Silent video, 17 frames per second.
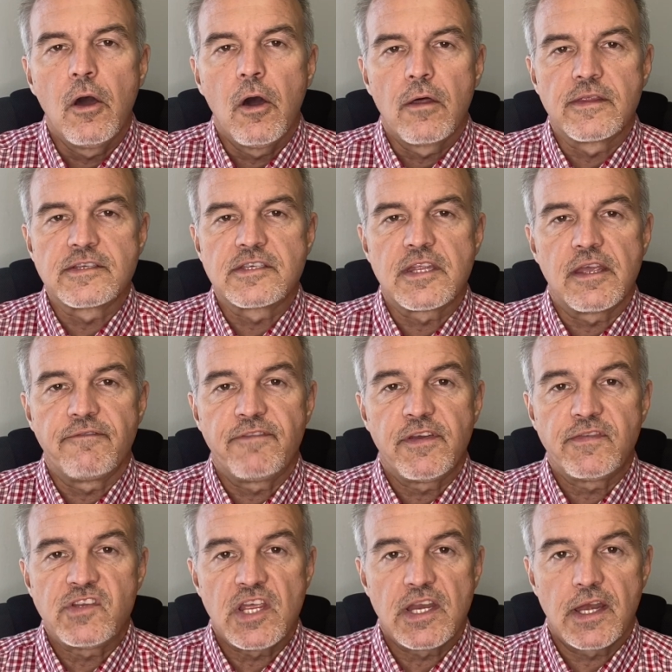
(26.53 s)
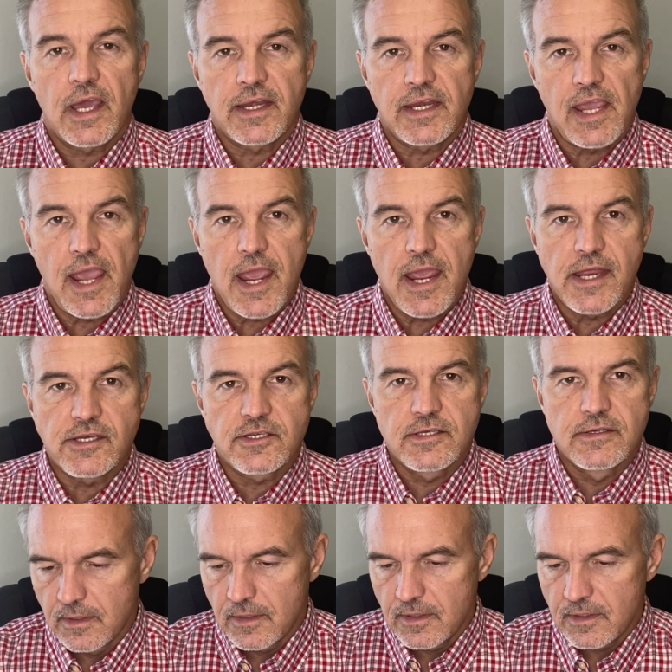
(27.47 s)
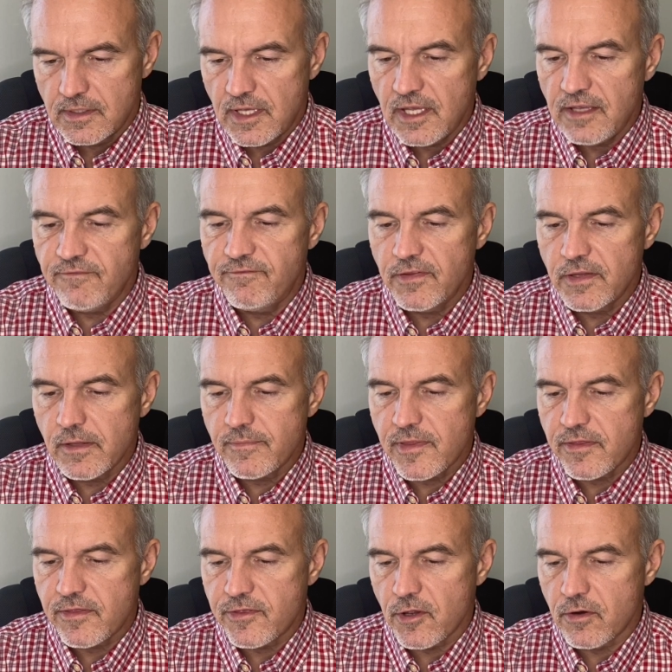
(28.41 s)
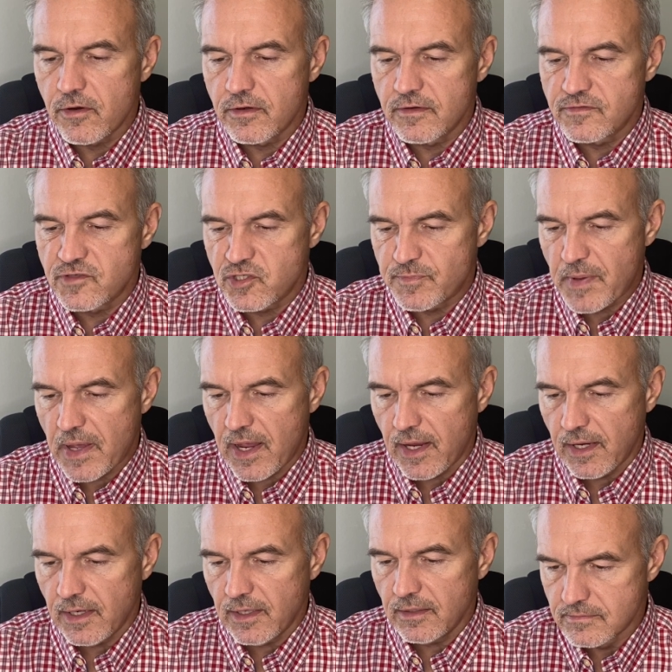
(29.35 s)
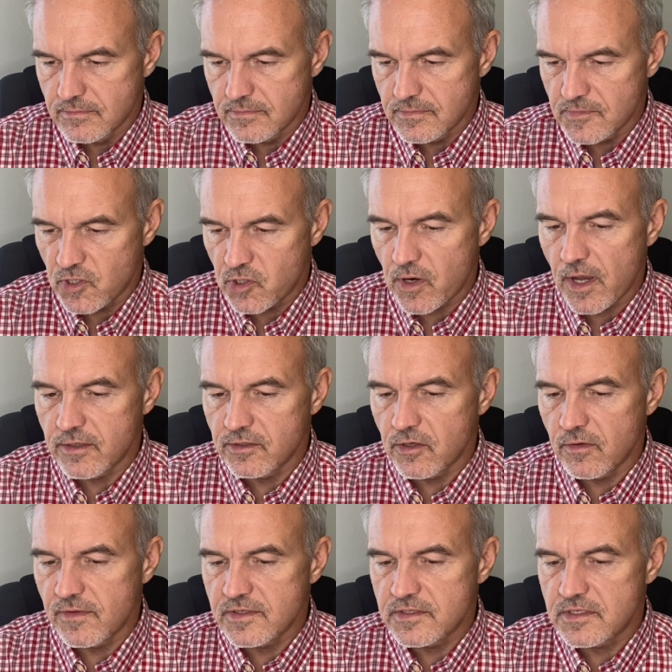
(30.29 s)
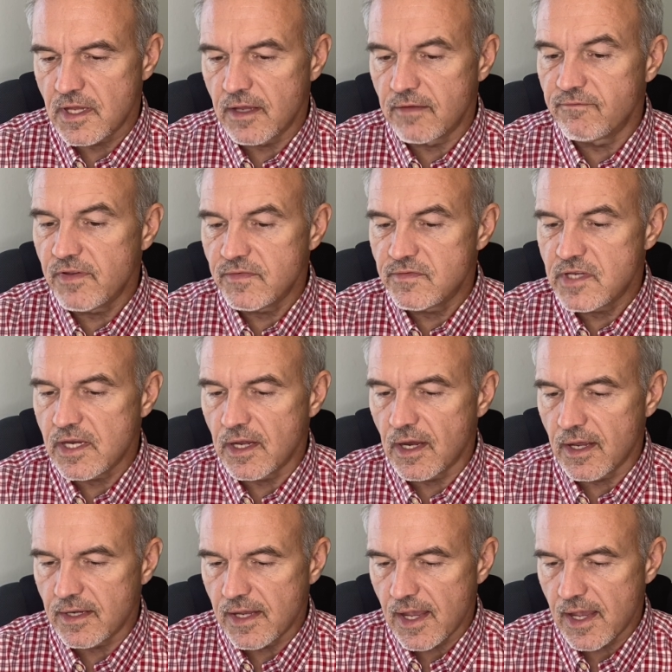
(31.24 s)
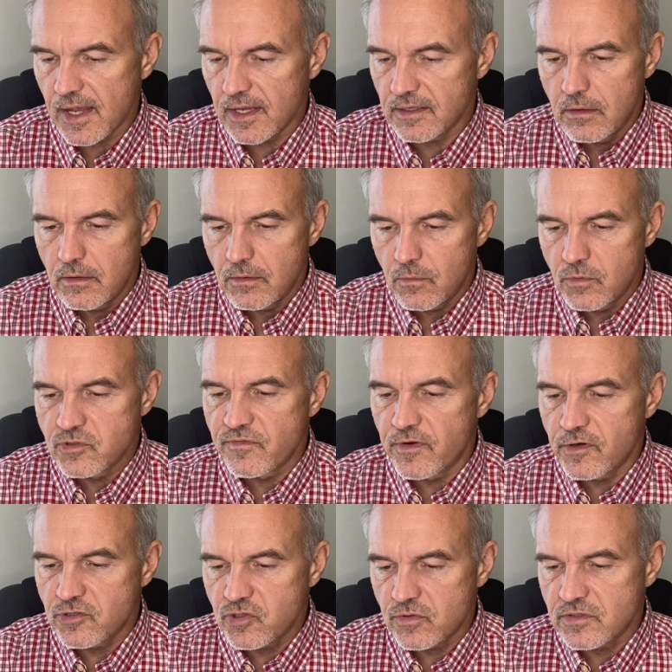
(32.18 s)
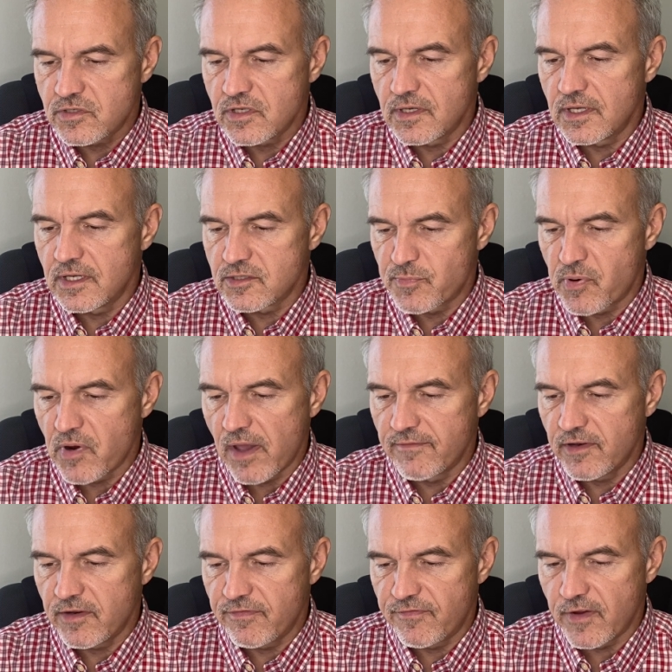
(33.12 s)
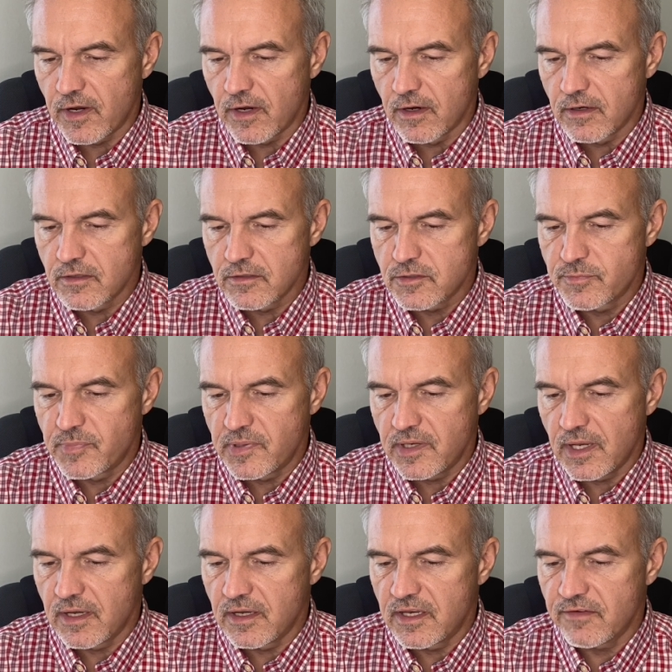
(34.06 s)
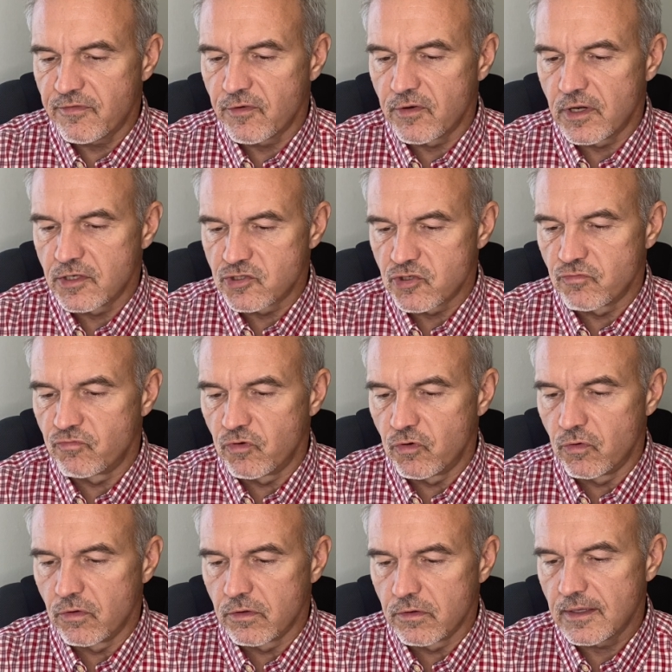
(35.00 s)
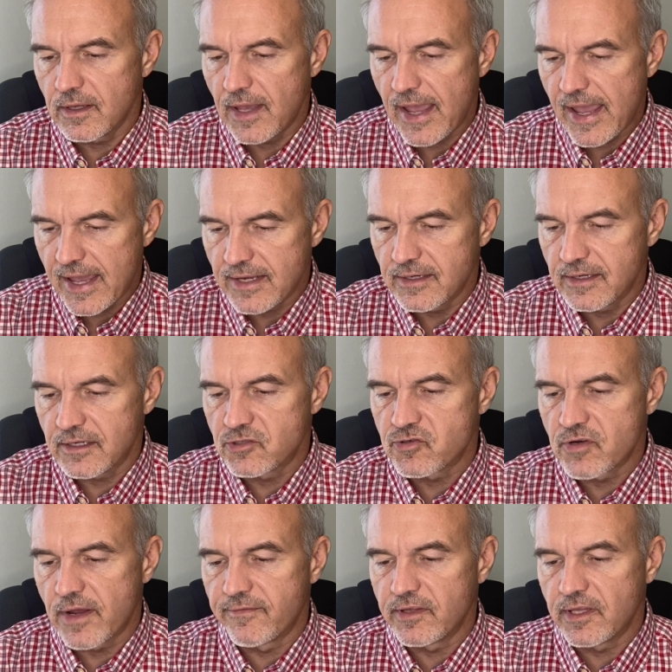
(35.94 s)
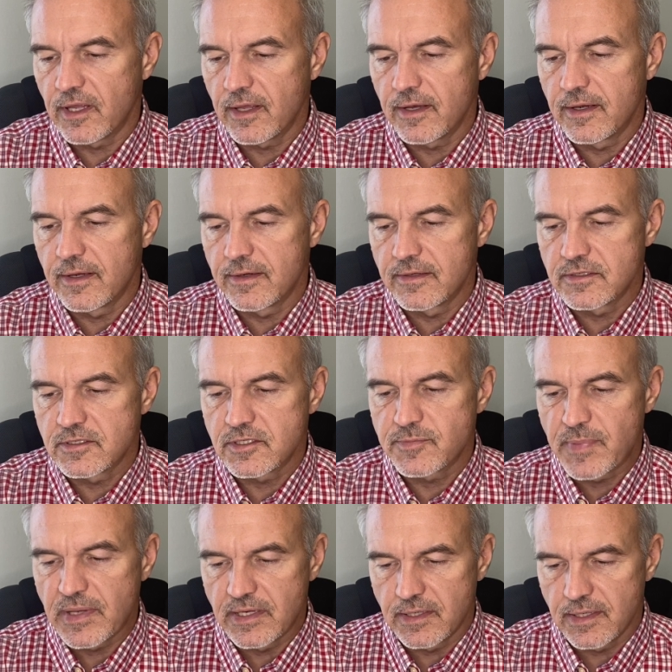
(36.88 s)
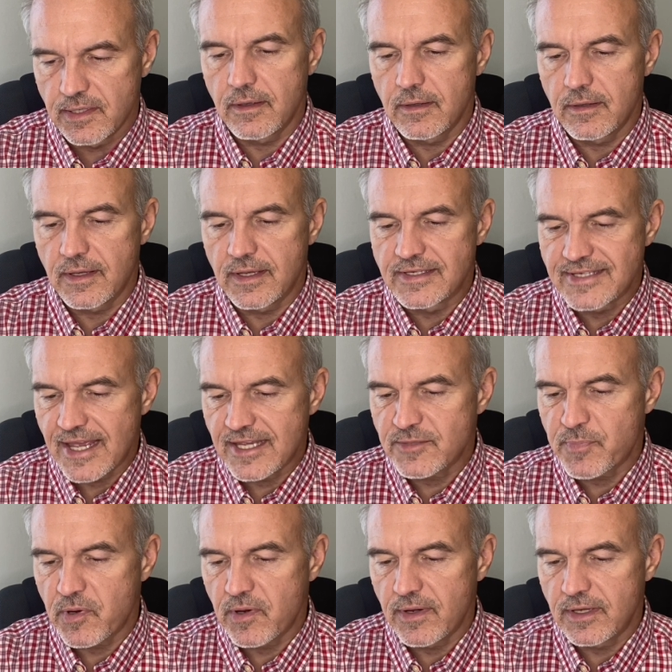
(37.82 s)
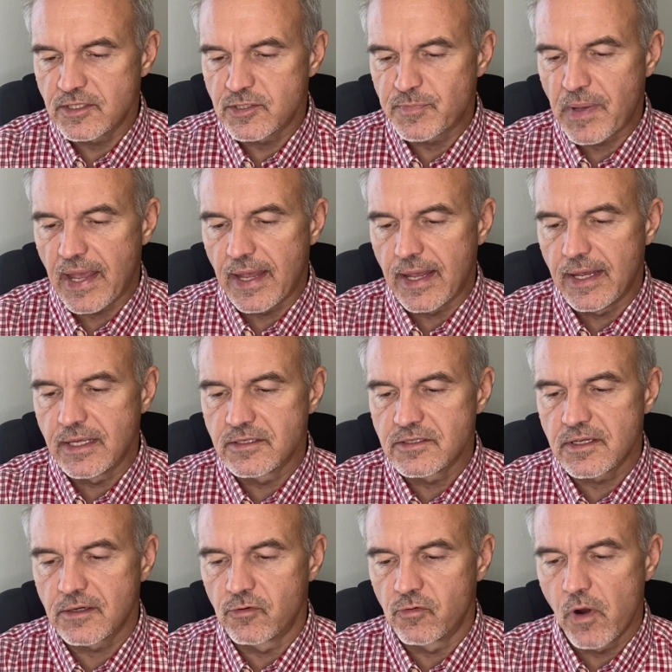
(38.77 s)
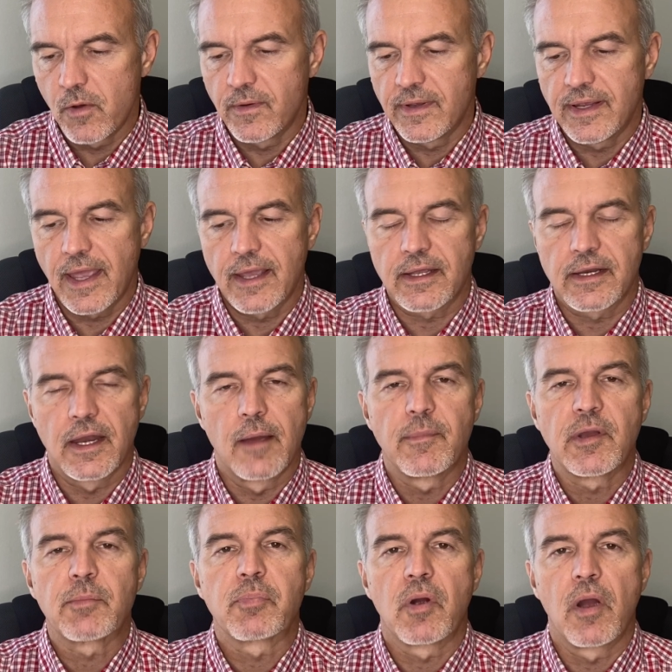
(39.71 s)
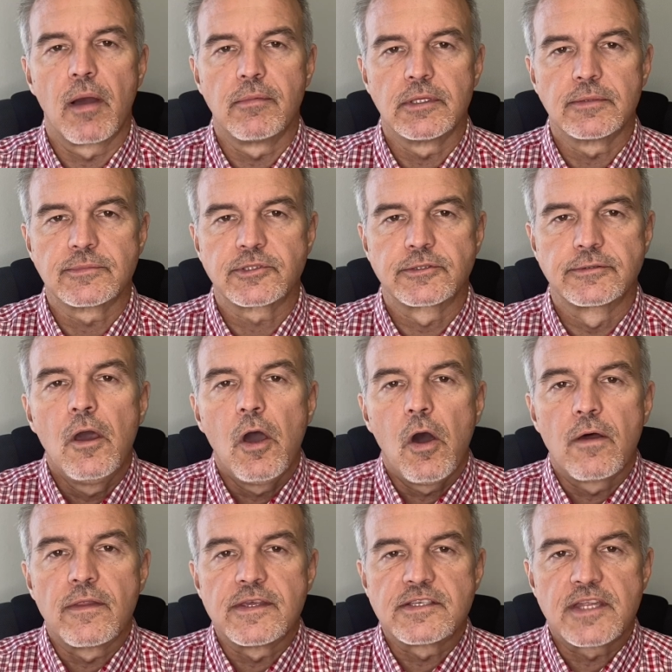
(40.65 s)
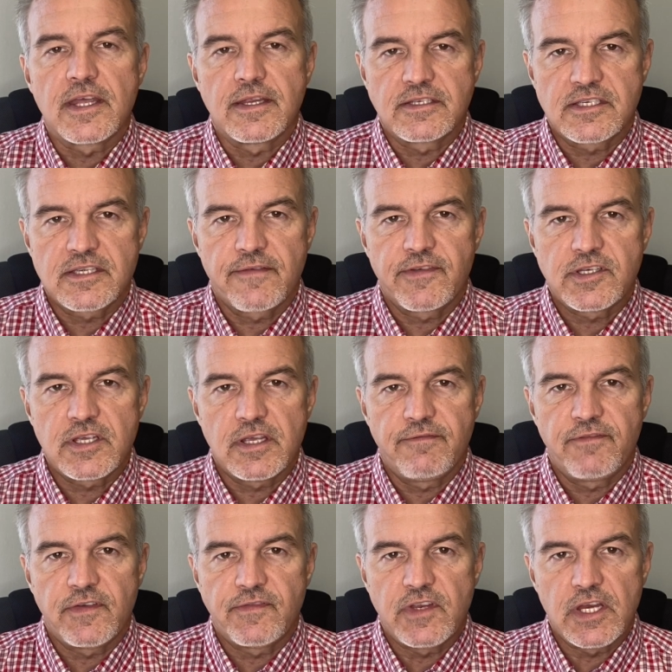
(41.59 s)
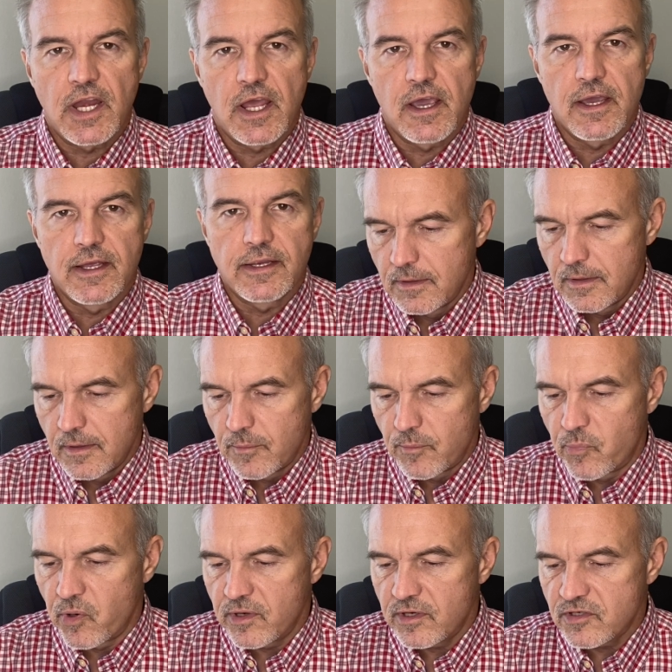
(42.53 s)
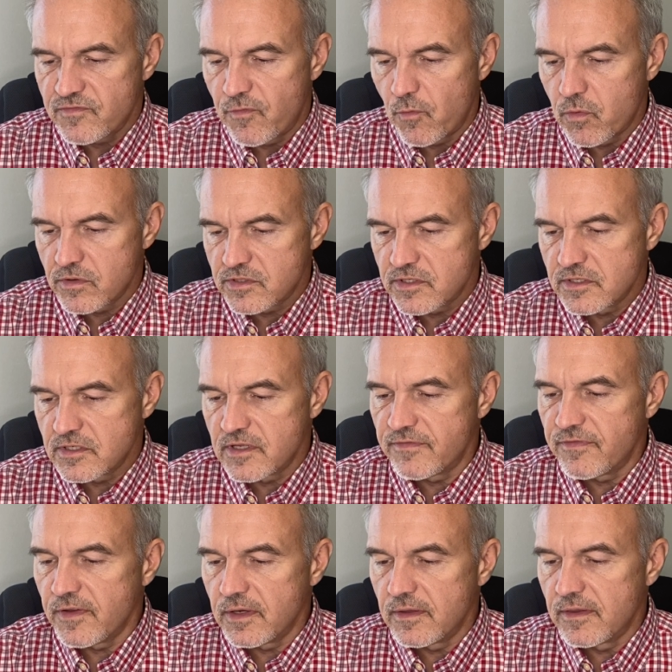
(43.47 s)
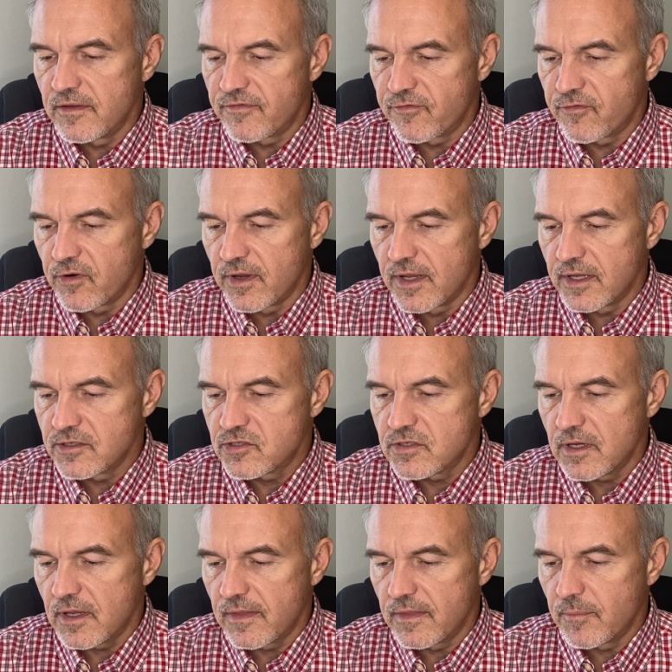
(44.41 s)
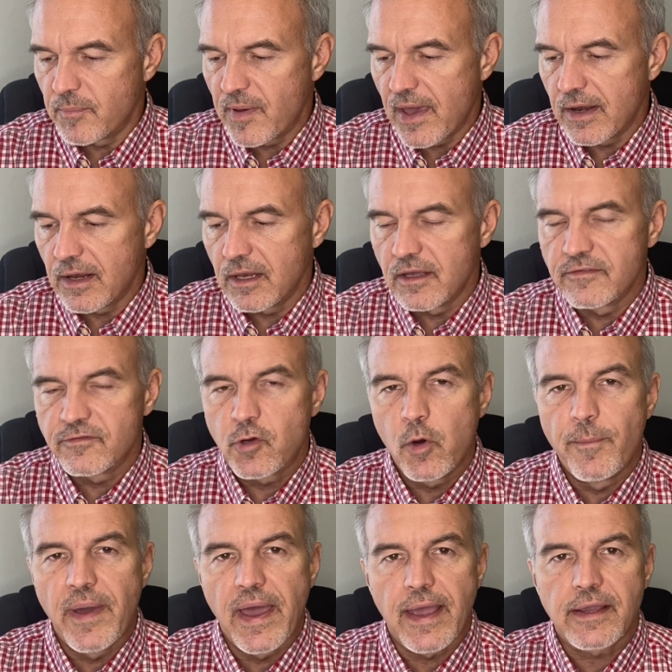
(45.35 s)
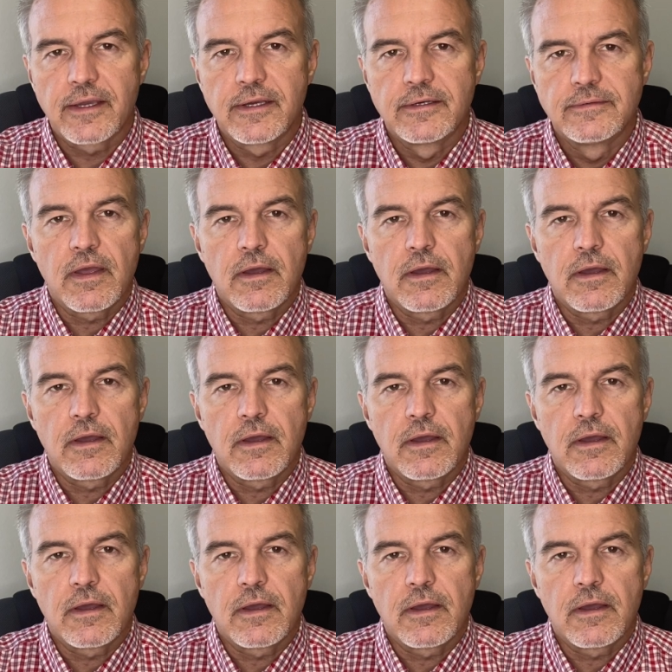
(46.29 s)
On this day in 1598, King Philip III of Spain, crowned on this day in 1598, was virtuous in his private affairs, but indifferent as a ruler and extravagant in his spending, exasperating Spain's growing economic problems. On this day in 1759, British forces defeated the French in the Battle of Quebec.